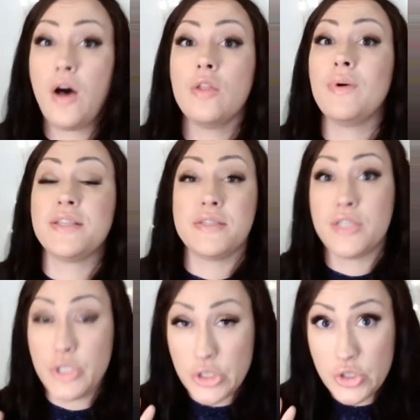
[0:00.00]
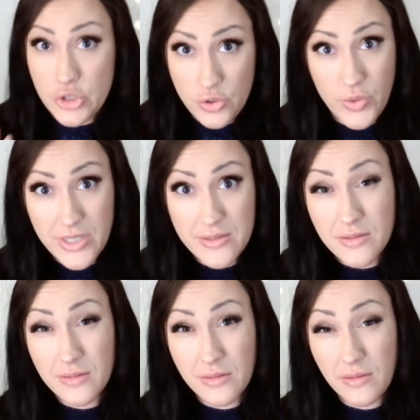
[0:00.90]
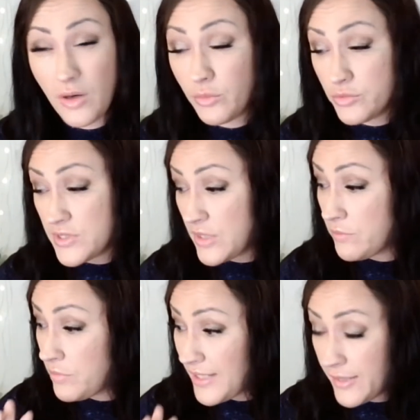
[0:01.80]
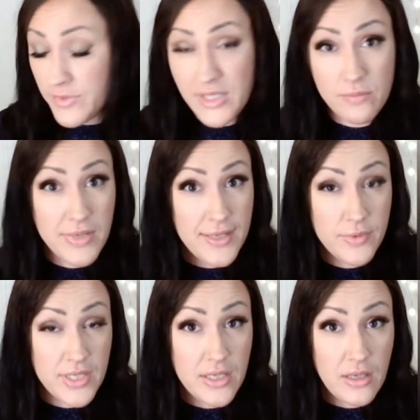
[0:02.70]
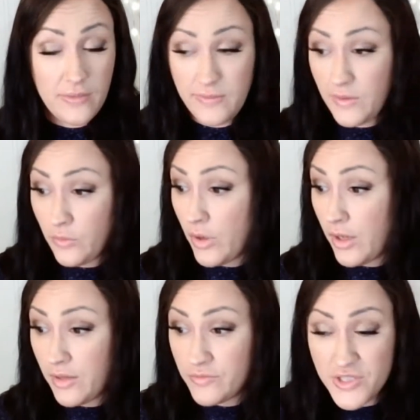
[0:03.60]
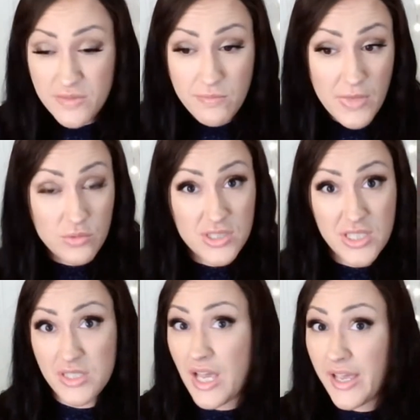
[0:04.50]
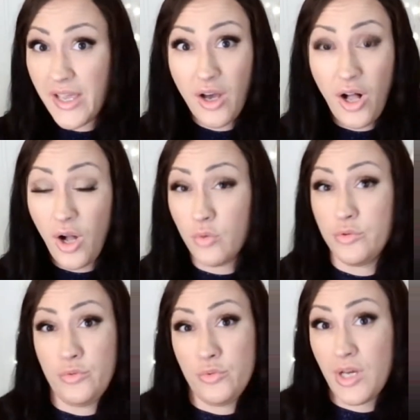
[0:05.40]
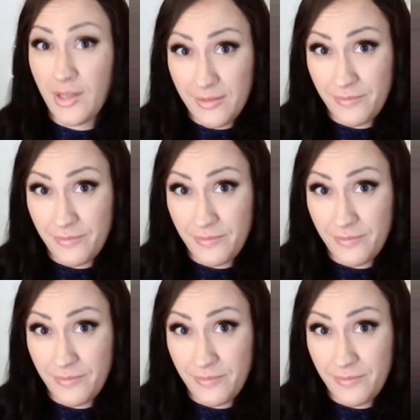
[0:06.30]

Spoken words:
the ones that just do it. I will sit and play with it until I have just melted a whole new colour.